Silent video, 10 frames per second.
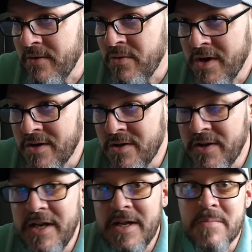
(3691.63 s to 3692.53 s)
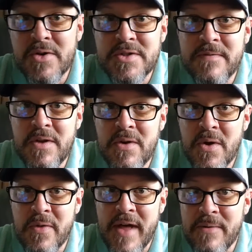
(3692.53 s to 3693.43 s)
Rug Cleaning. Most of you
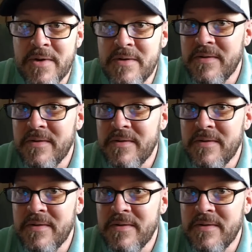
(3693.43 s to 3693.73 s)
know that one.